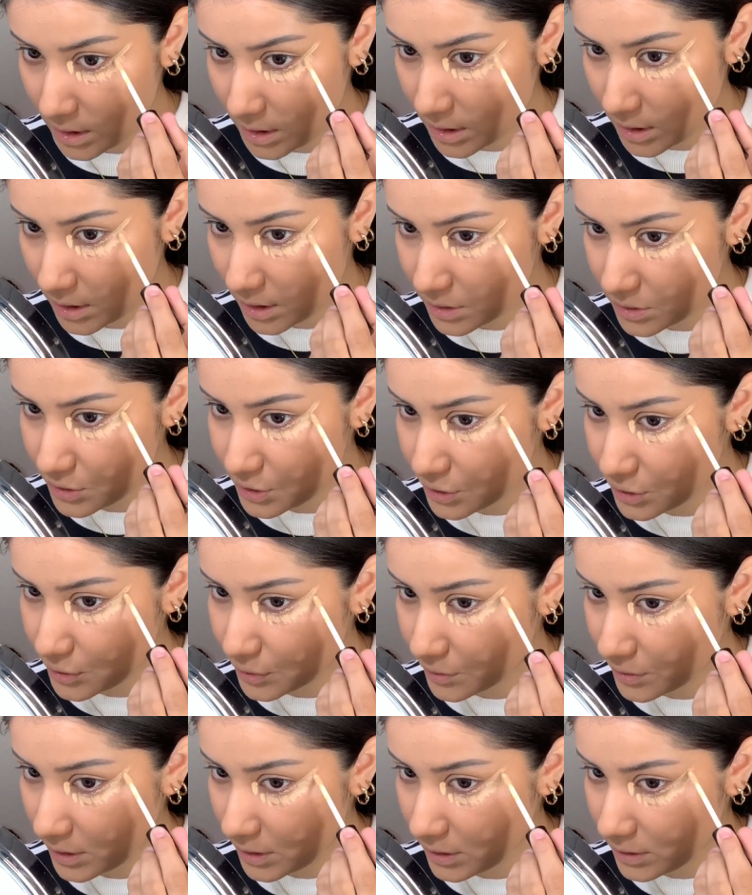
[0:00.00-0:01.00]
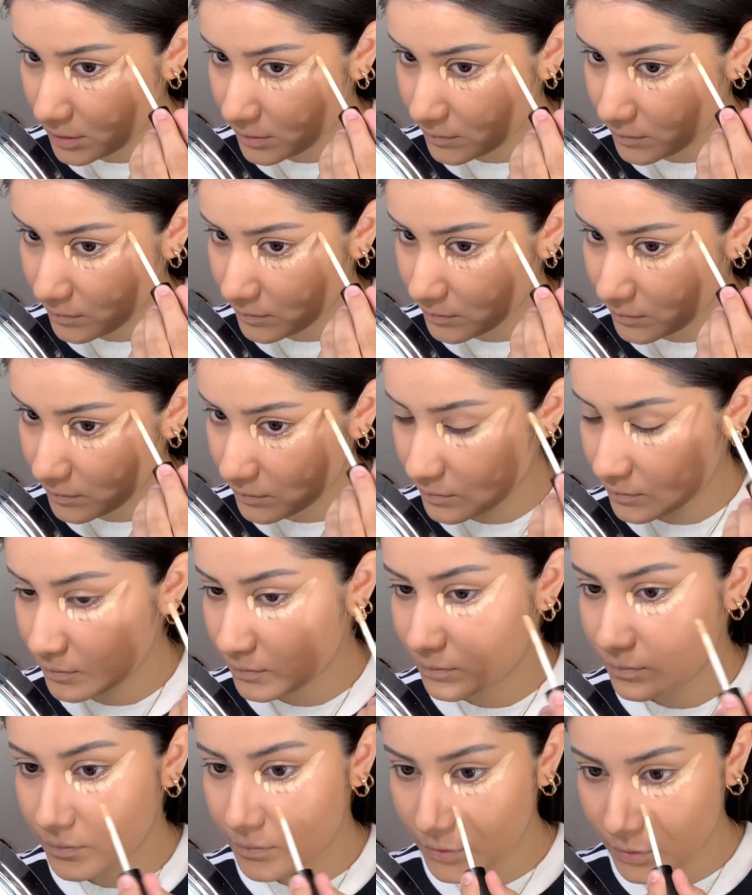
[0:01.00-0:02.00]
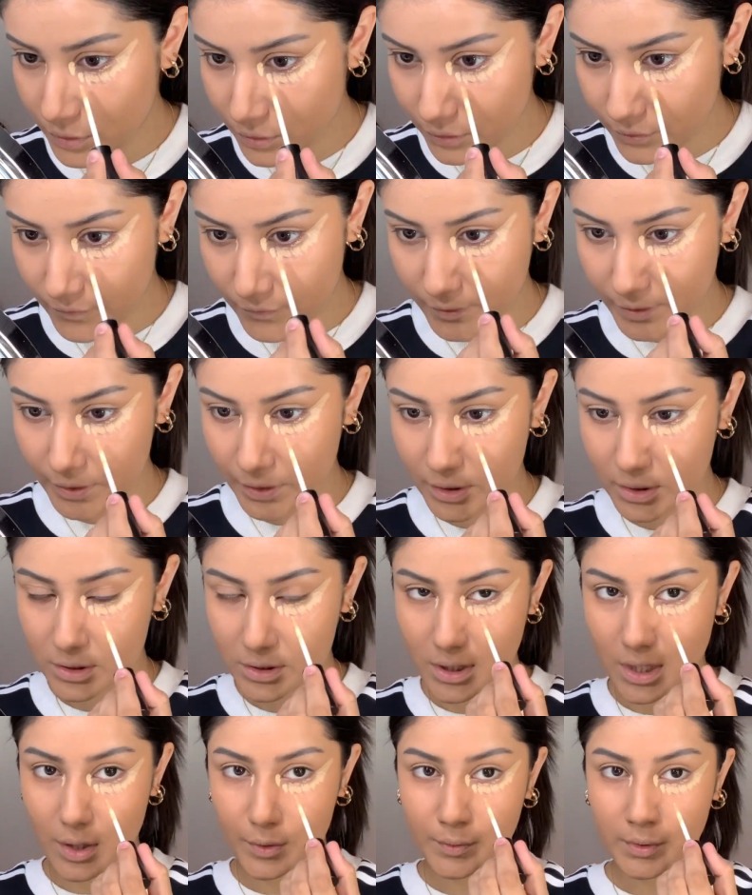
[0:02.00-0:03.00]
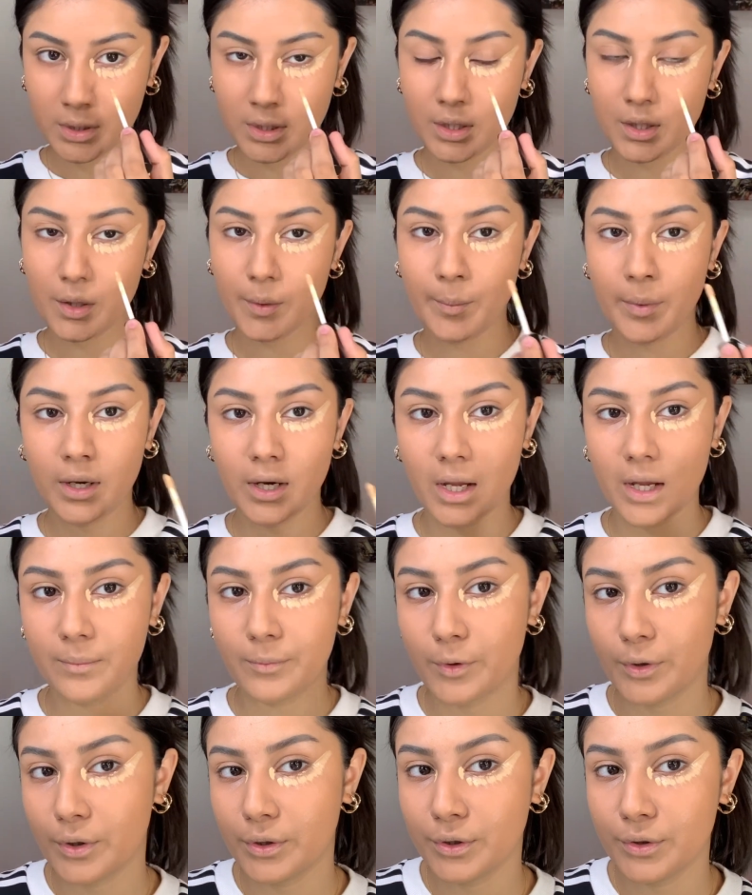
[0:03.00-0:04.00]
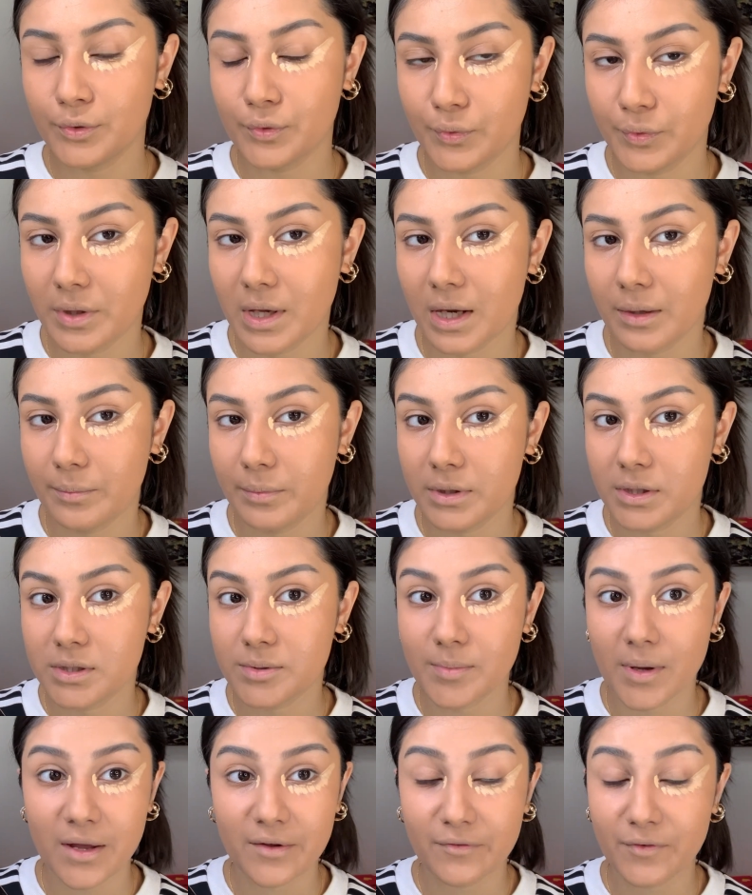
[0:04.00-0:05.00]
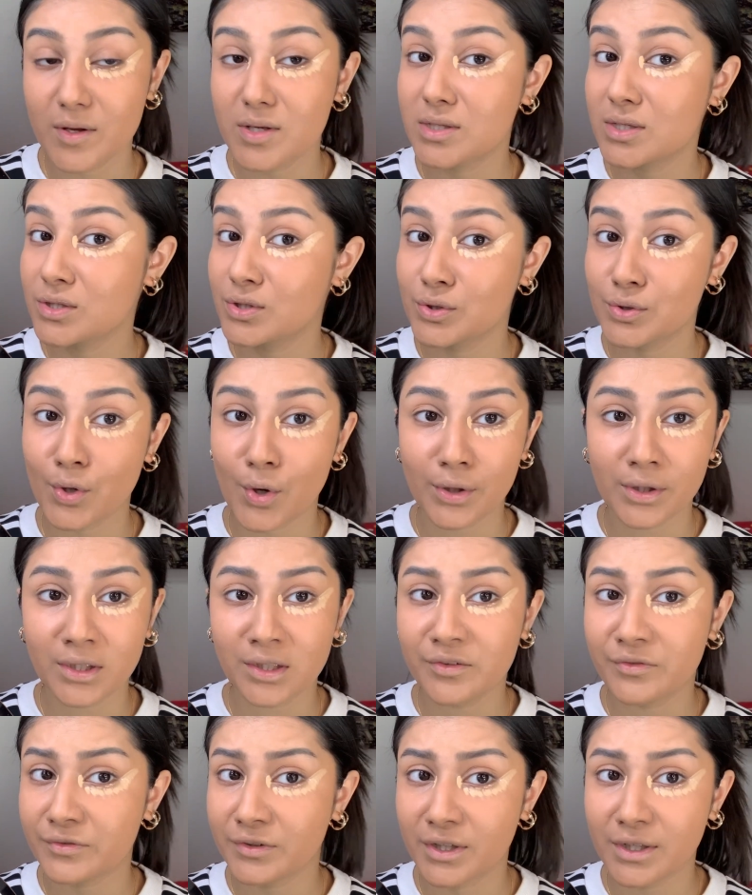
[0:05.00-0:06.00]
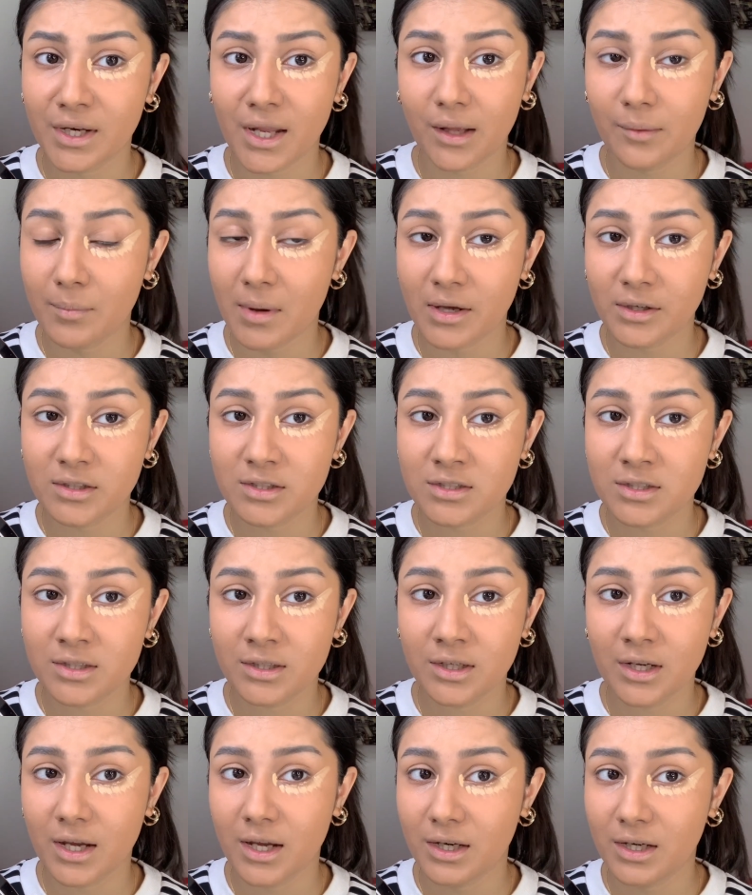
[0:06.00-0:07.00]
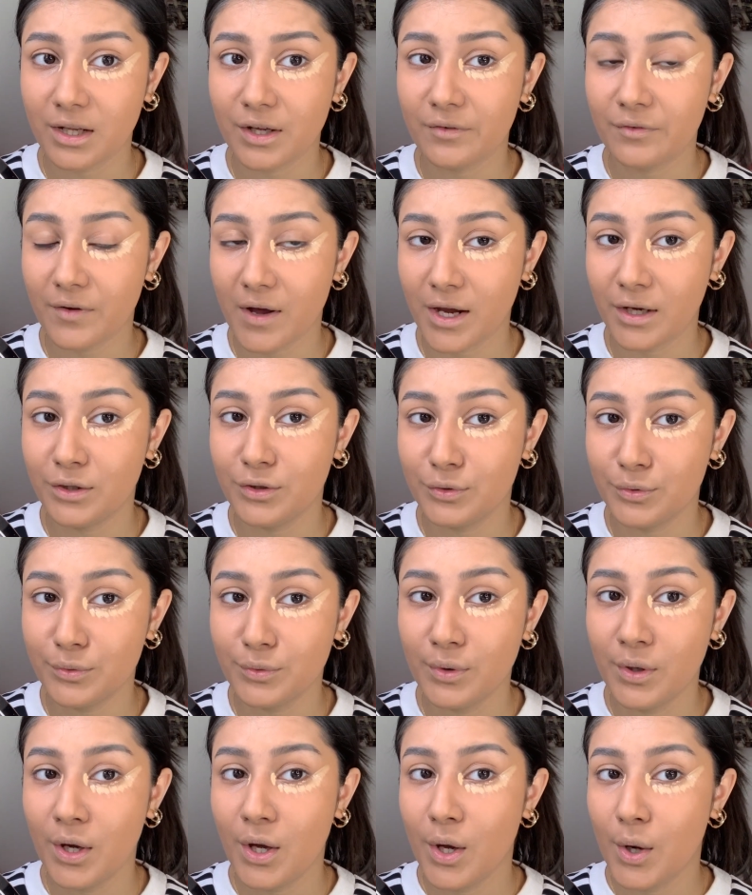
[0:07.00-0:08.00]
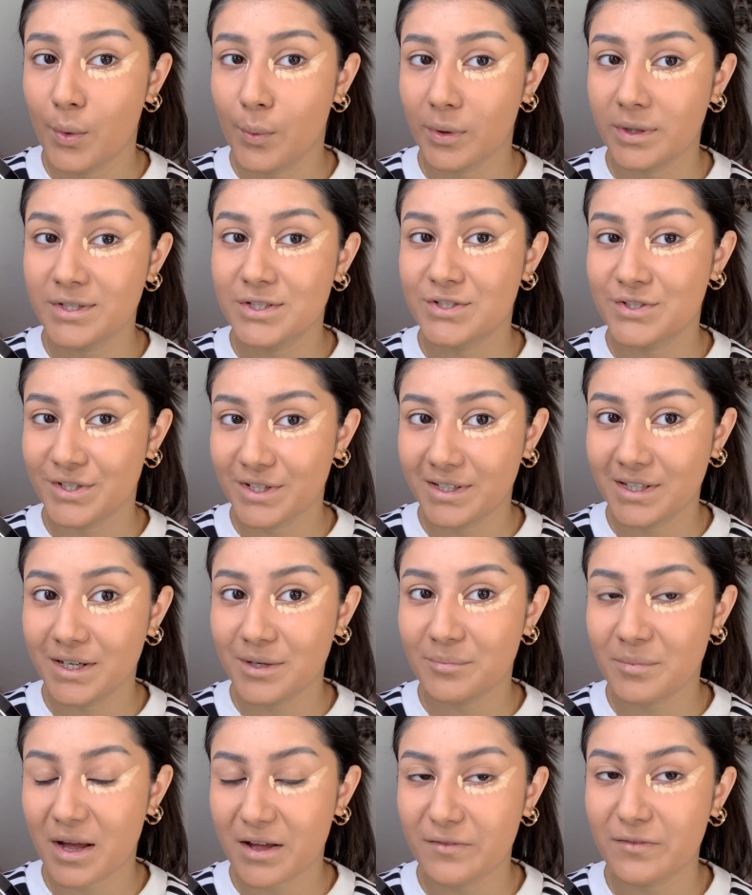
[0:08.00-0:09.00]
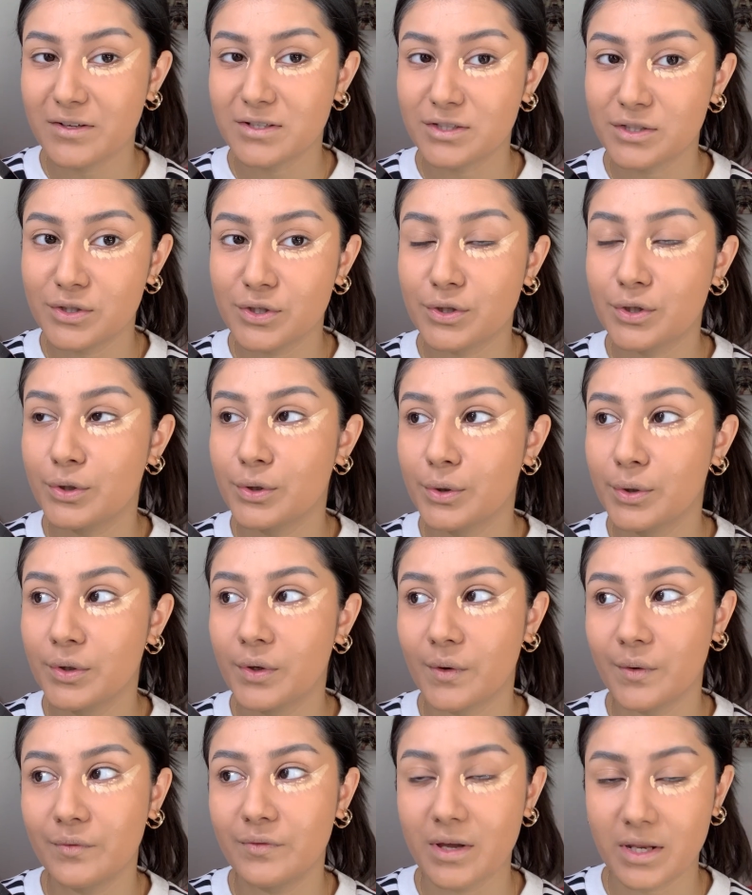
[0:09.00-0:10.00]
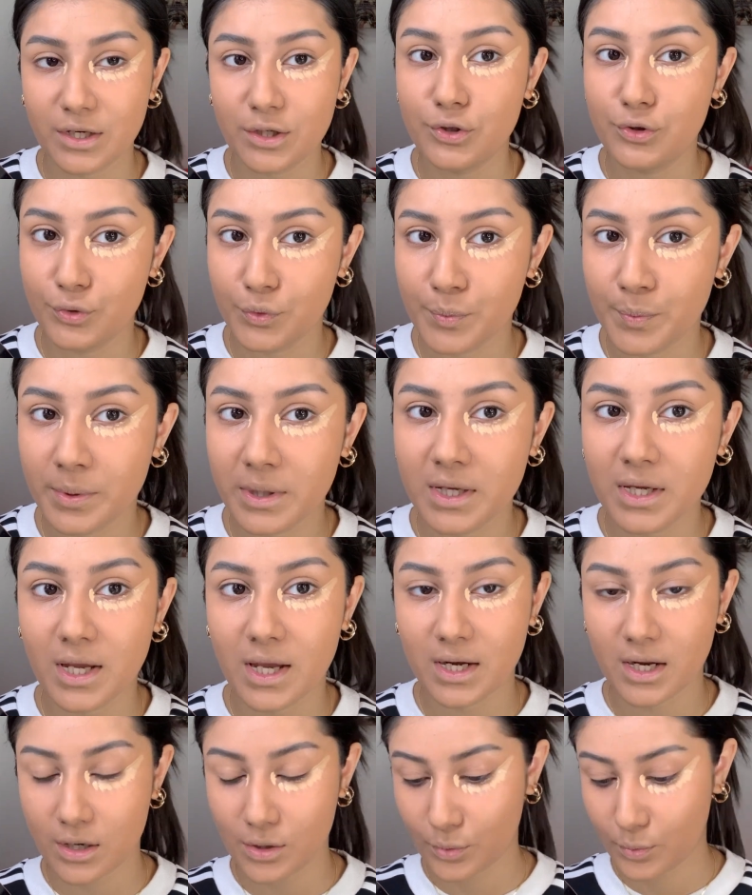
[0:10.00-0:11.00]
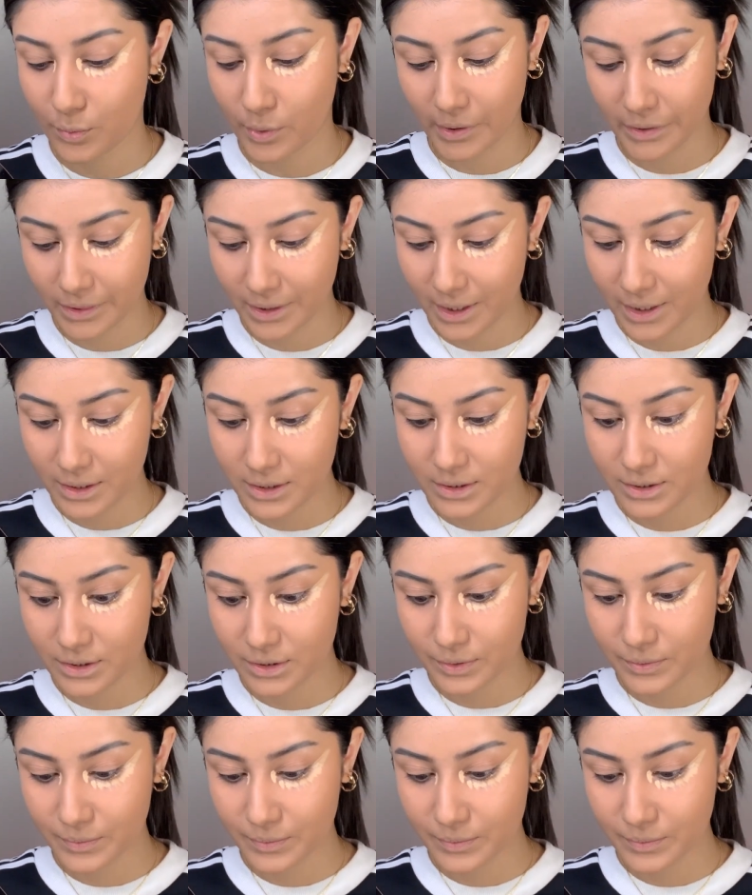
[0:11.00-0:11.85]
And she took it, further down here, but I'm not gonna do that because my face is not lifted like Madison, and if I do what she did, my face is gonna look very droopy, and I don't want that.